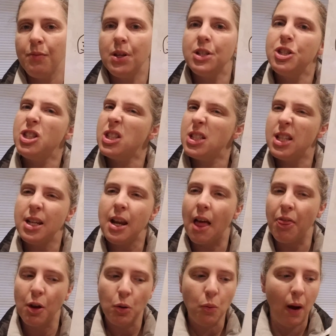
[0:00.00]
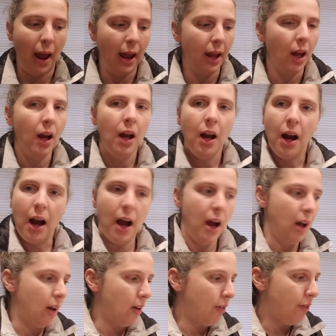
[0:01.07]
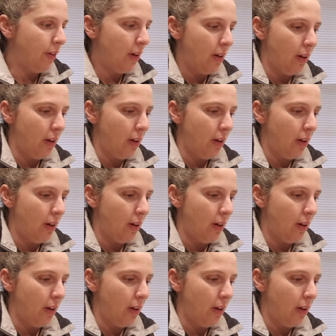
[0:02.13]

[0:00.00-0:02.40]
It's just another way of